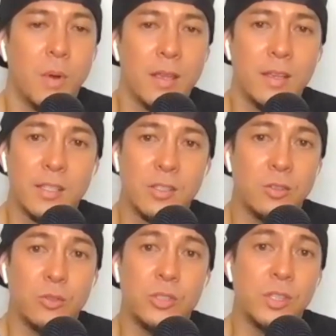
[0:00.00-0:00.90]
right, you guys
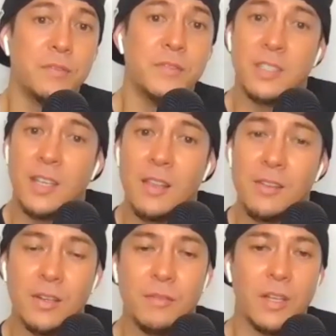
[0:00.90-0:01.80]
could do stuff
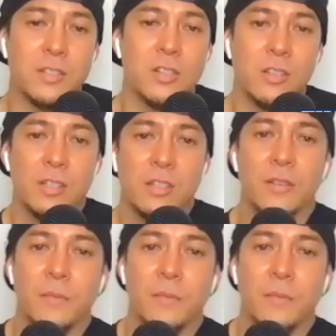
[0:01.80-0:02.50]
together eventually.